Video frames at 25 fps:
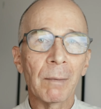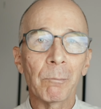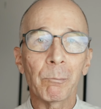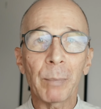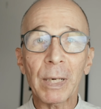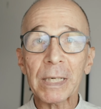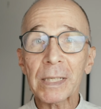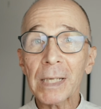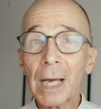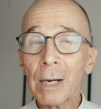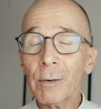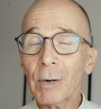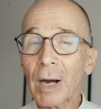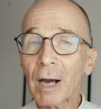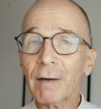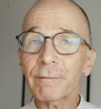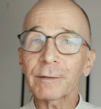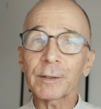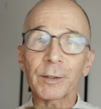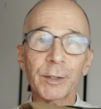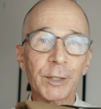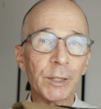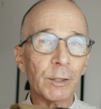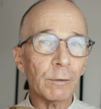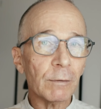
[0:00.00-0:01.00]
but now
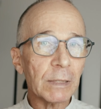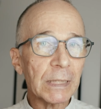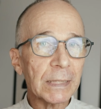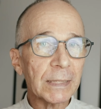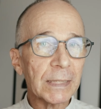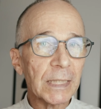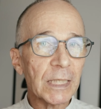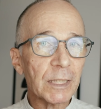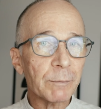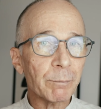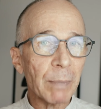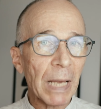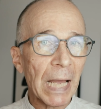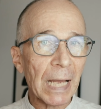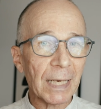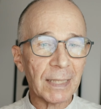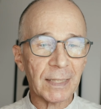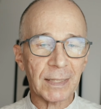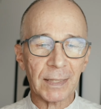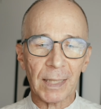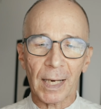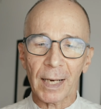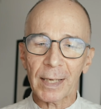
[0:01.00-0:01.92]
after using these bags,